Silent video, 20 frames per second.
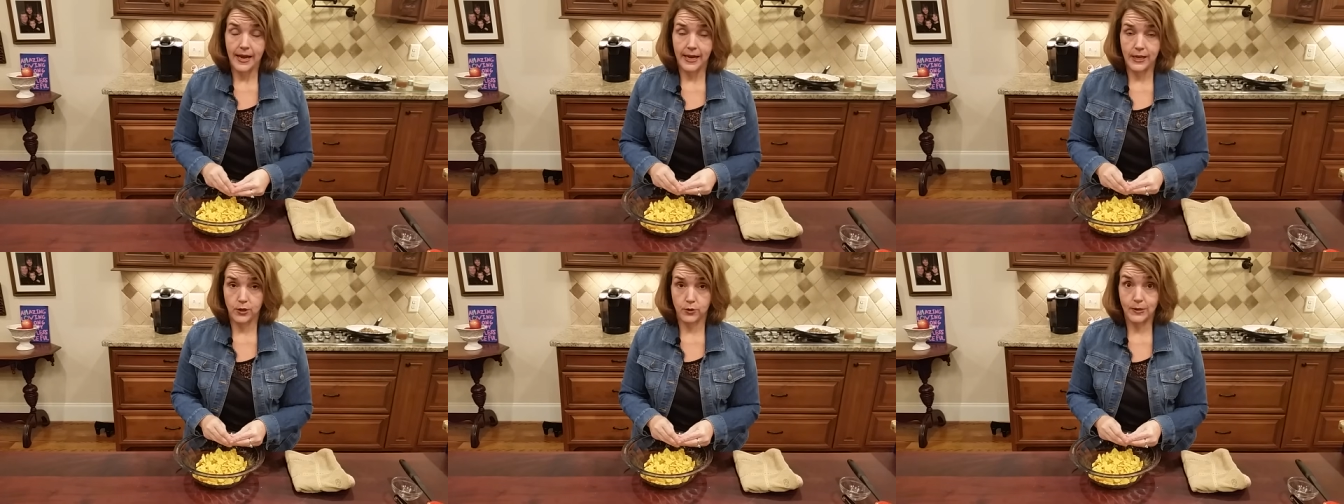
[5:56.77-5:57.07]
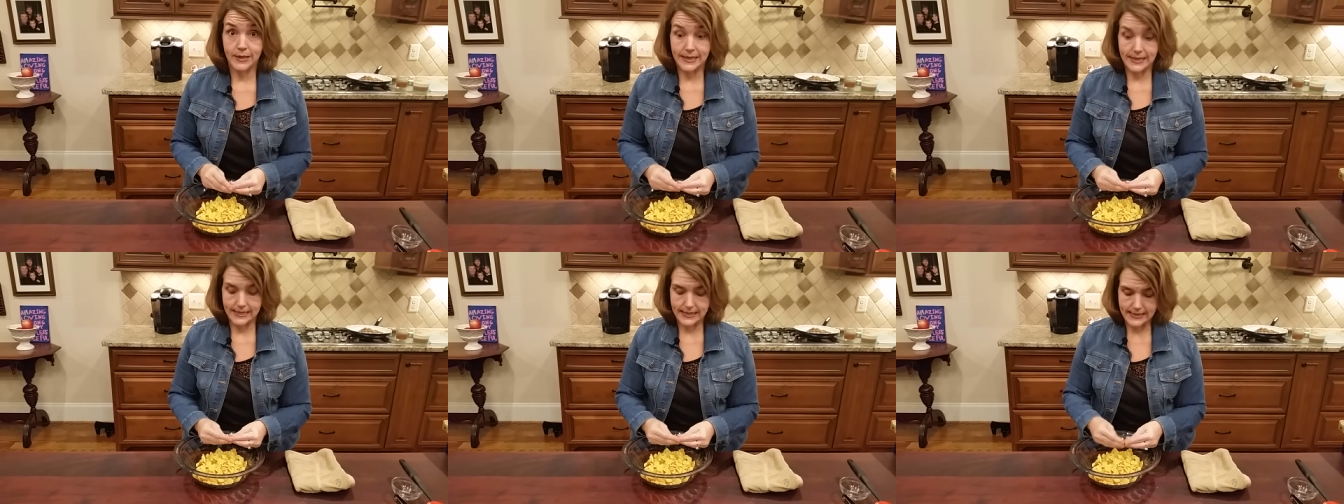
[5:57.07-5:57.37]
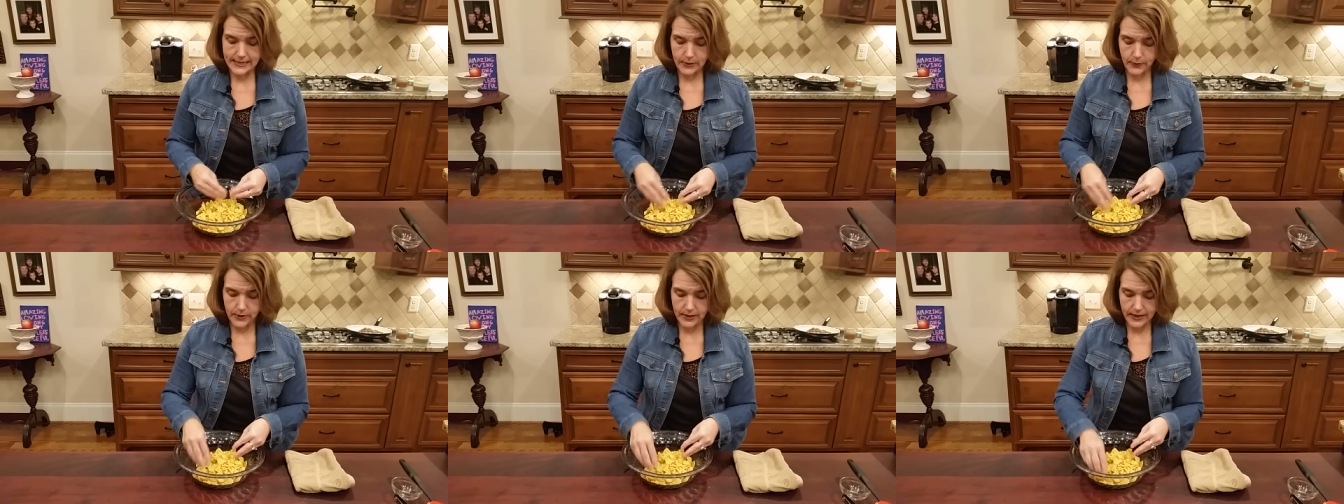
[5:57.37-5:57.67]
and you'll get to
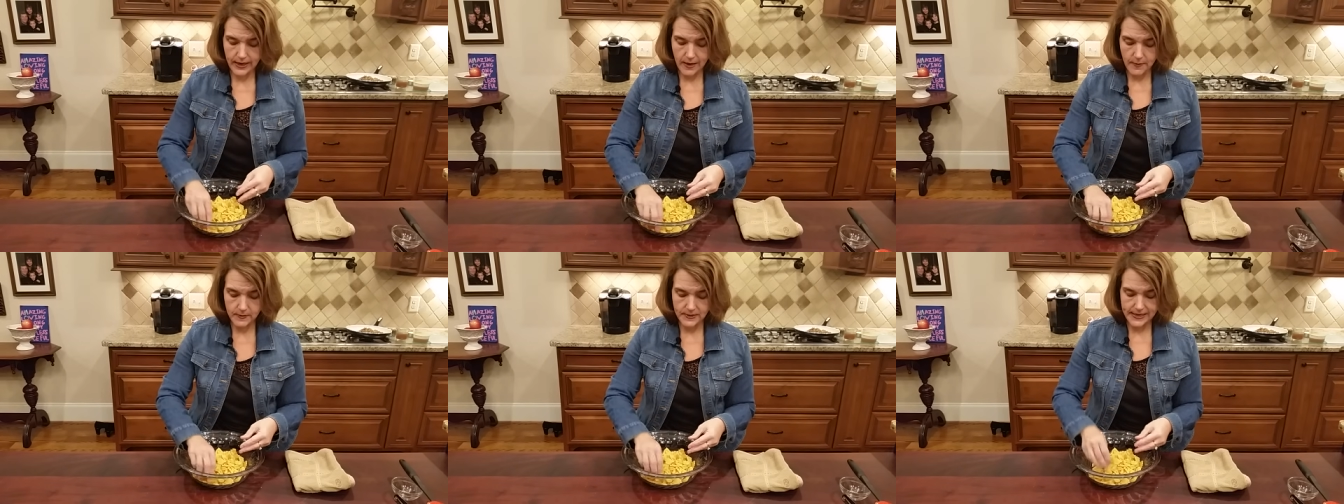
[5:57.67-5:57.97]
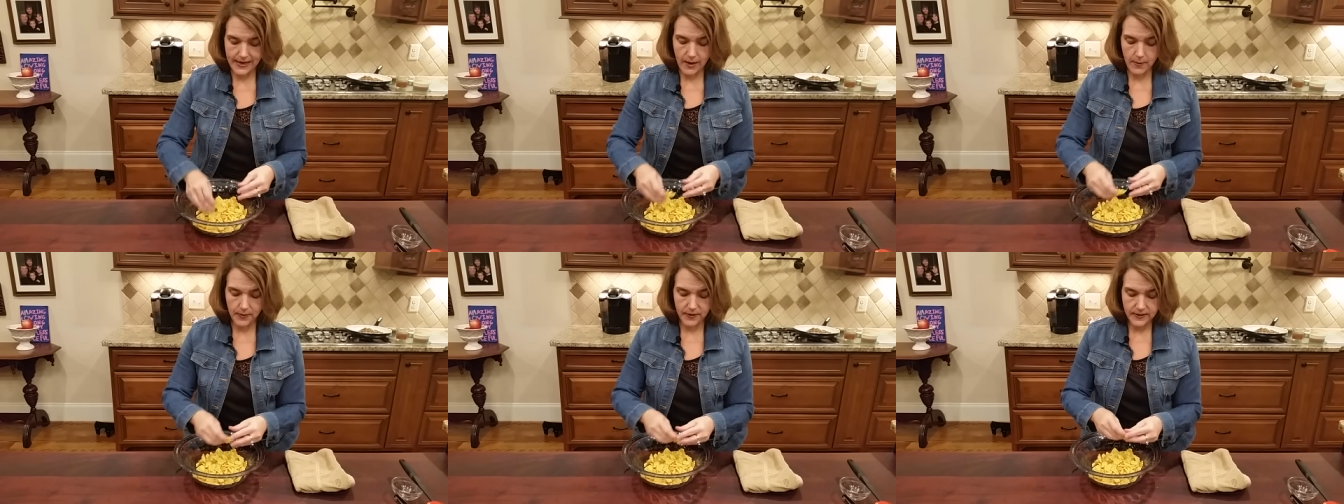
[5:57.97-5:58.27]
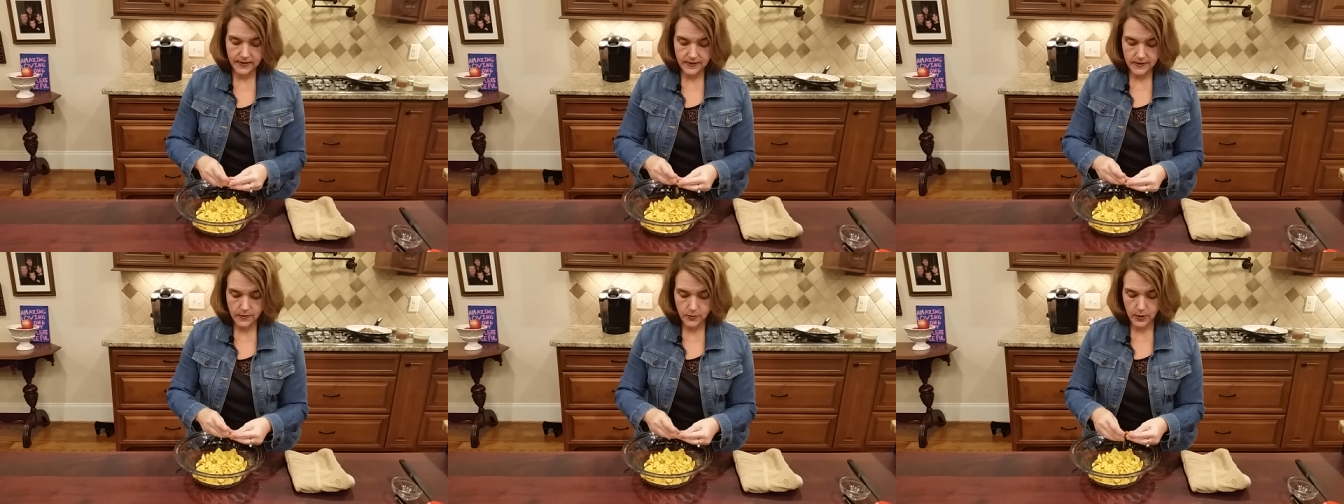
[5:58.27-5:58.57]
see it when it comes out,
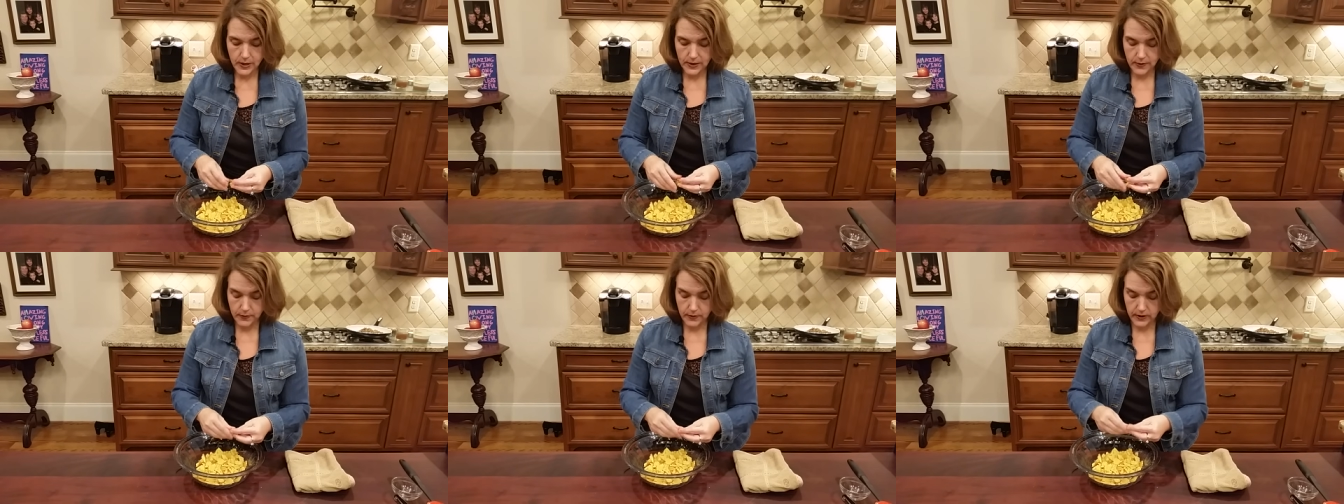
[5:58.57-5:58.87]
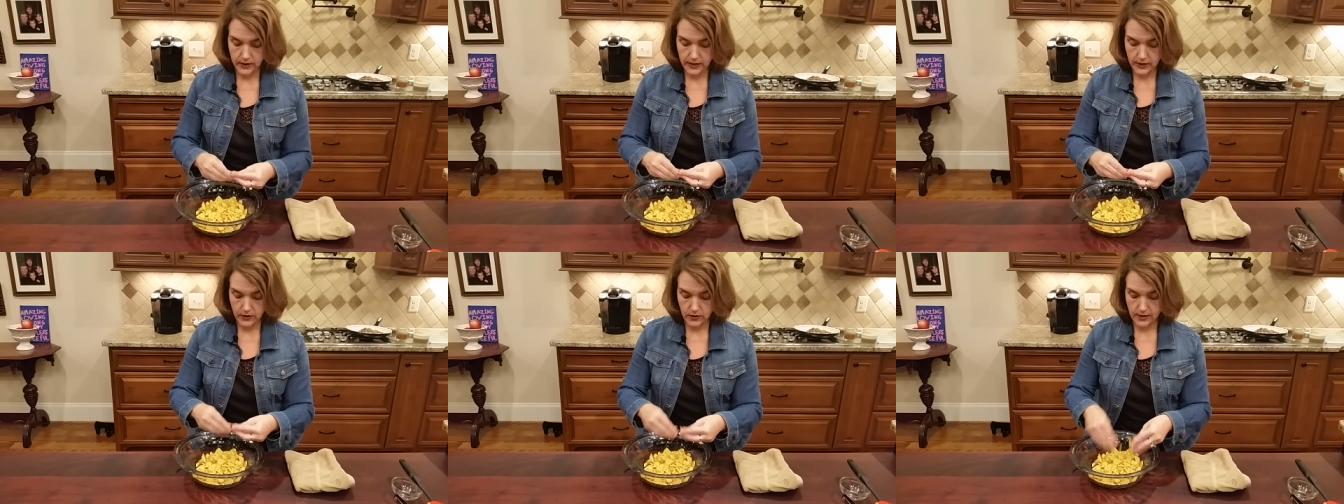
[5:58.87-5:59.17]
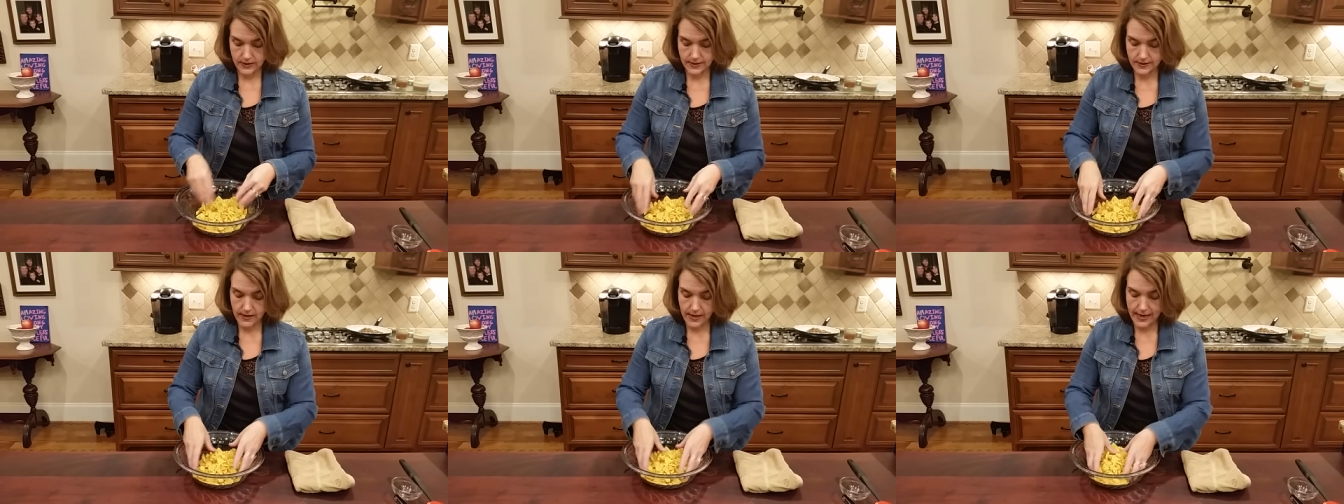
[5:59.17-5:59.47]
but this is what it really
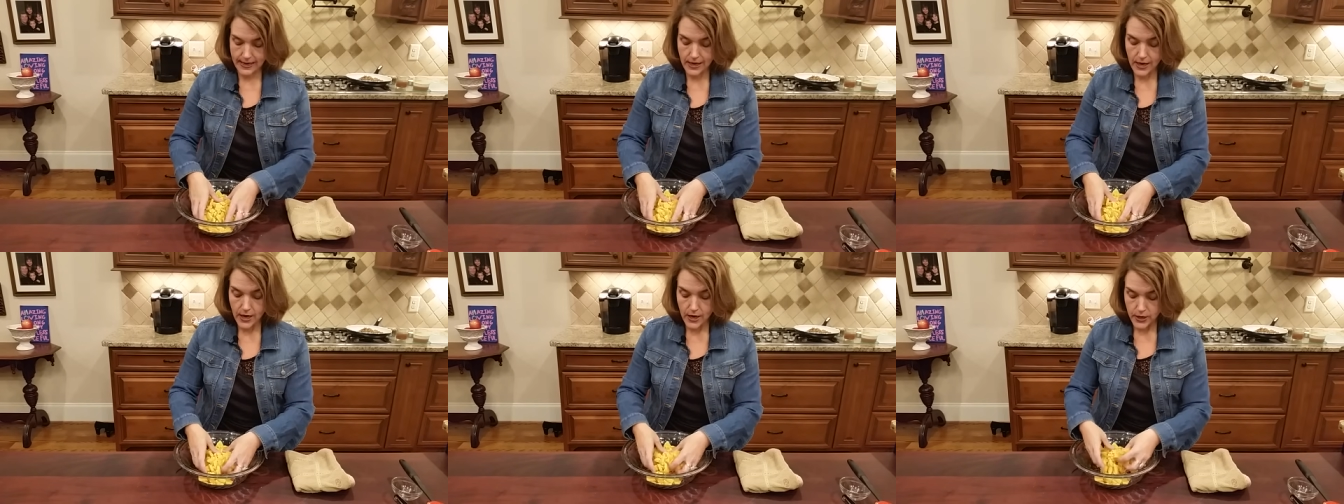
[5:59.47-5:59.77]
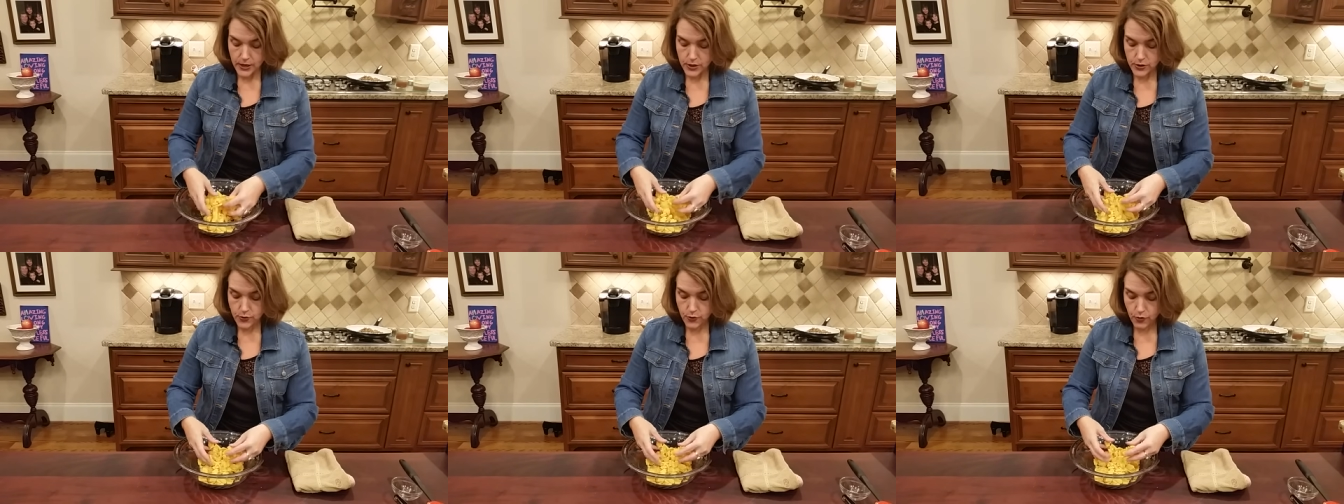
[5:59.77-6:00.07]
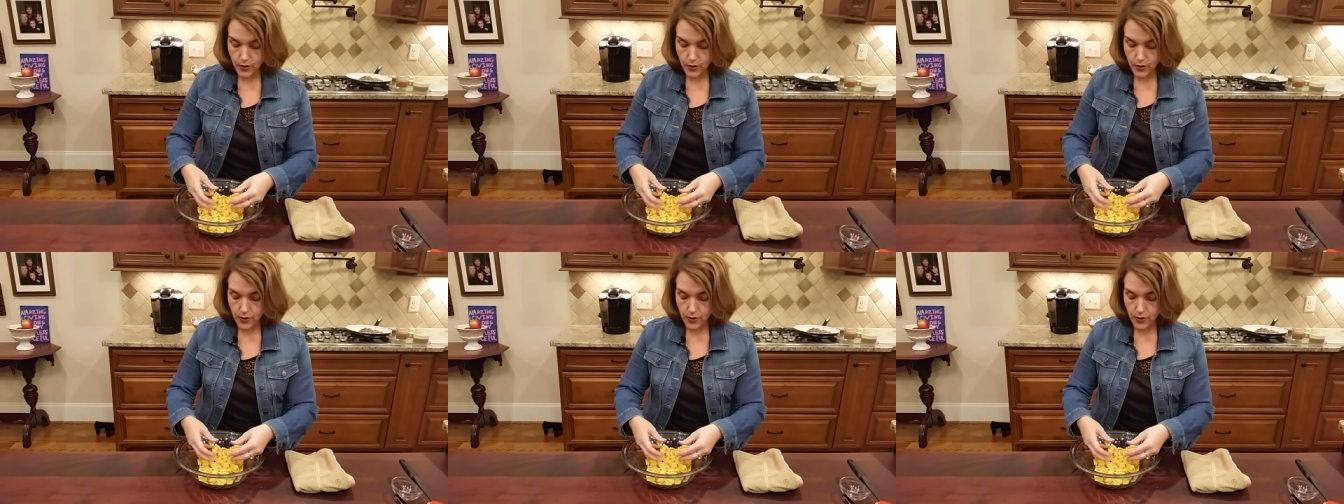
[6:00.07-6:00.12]
looks like. You